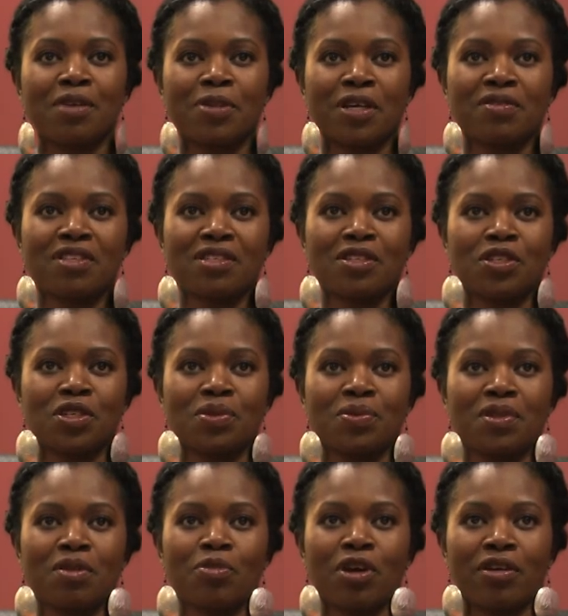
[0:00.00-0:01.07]
about this issue
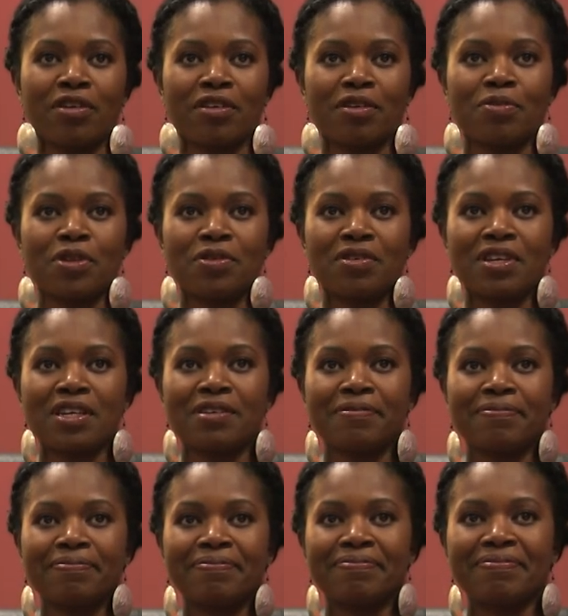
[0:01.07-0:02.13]
in the broader community.
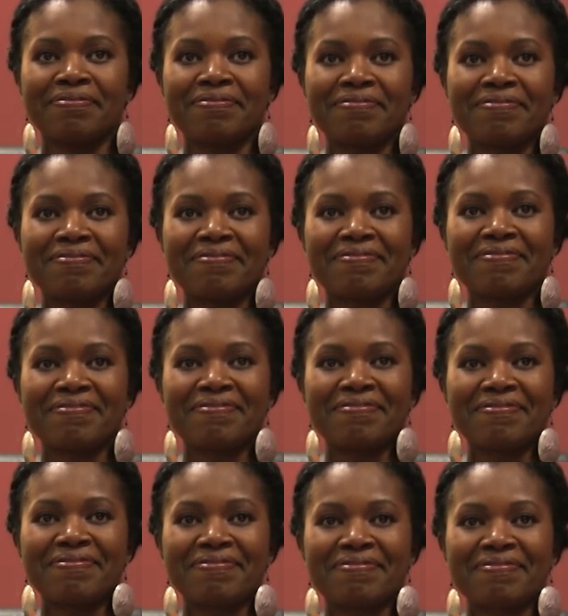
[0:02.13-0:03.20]
Do you want to just say your
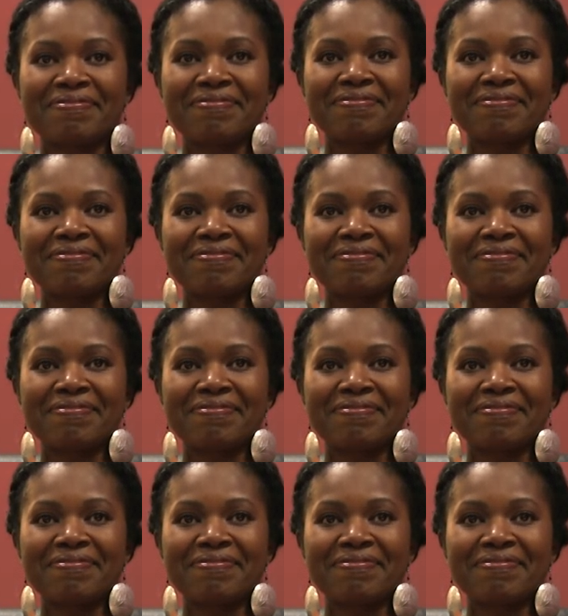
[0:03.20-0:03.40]
website now?